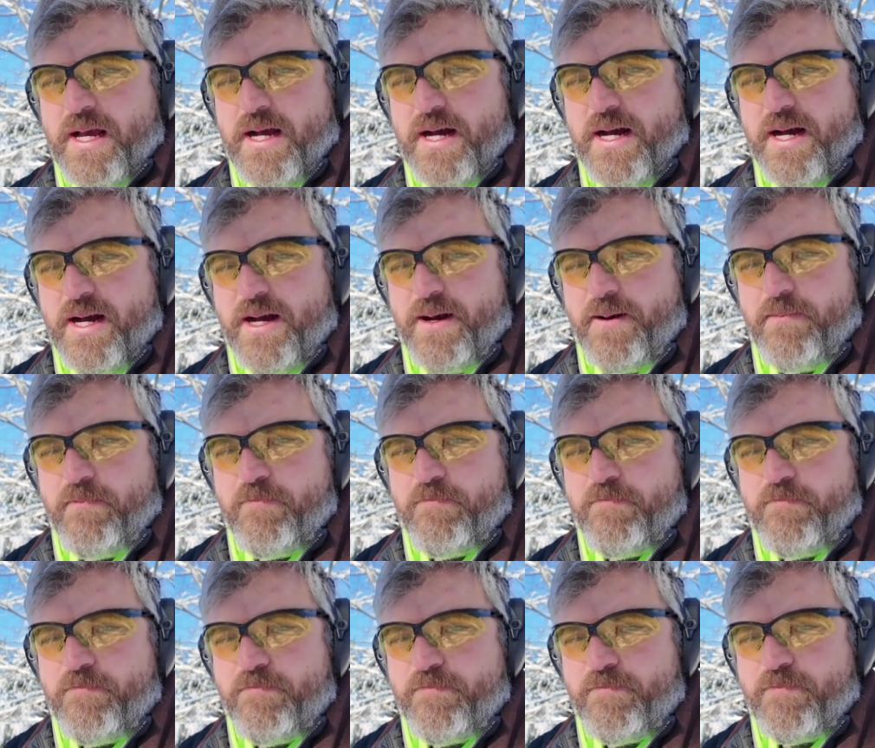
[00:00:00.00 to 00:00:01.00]

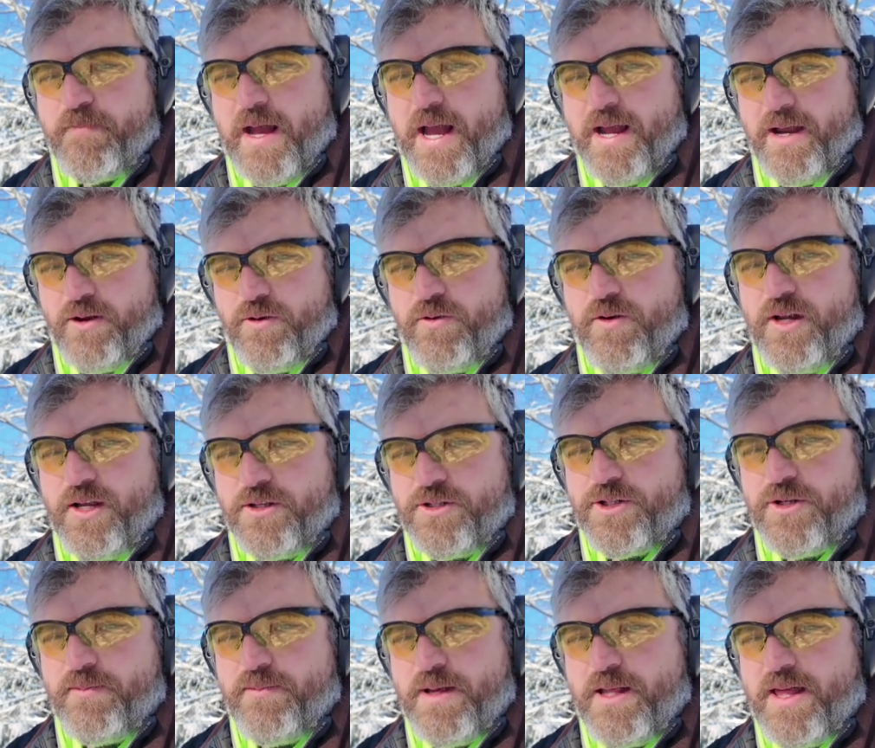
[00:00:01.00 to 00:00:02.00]
I agree, it
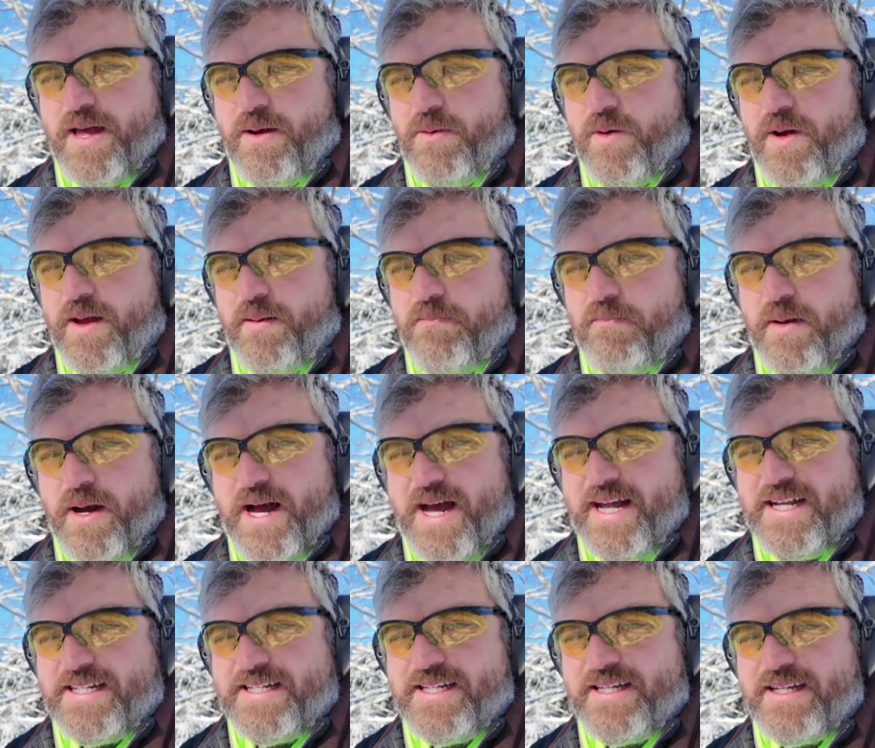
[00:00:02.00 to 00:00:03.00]
should be that way,
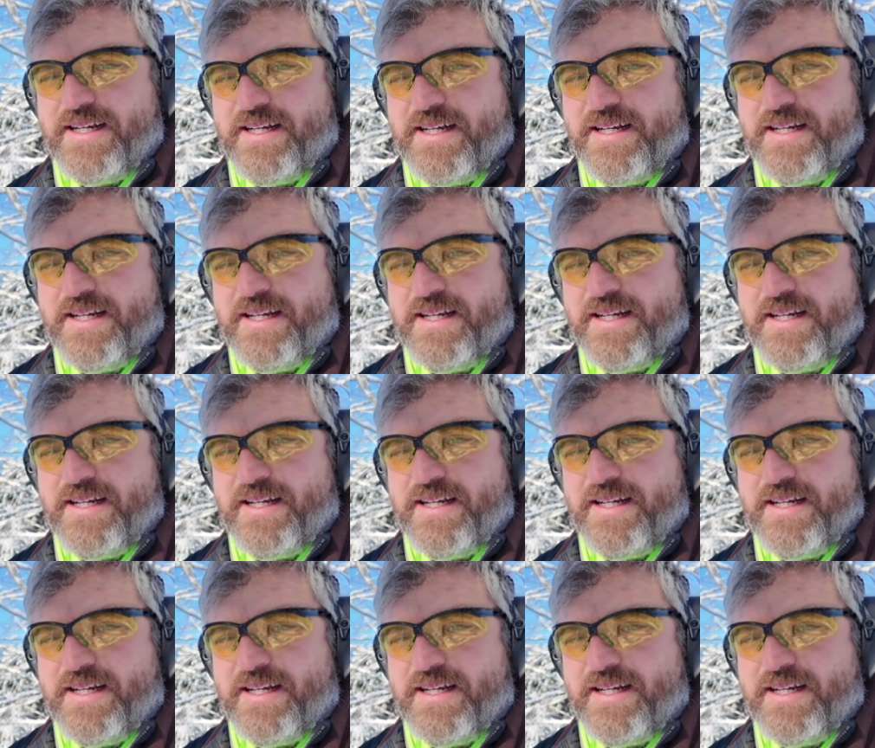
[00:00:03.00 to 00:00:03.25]
but